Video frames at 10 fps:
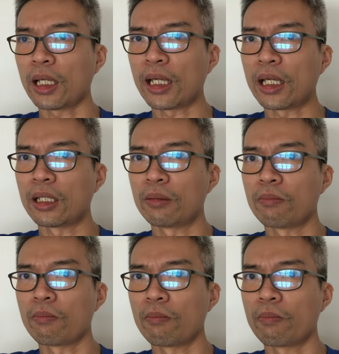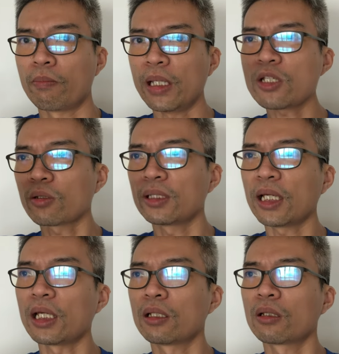and based on
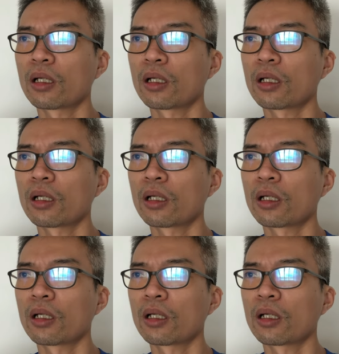that,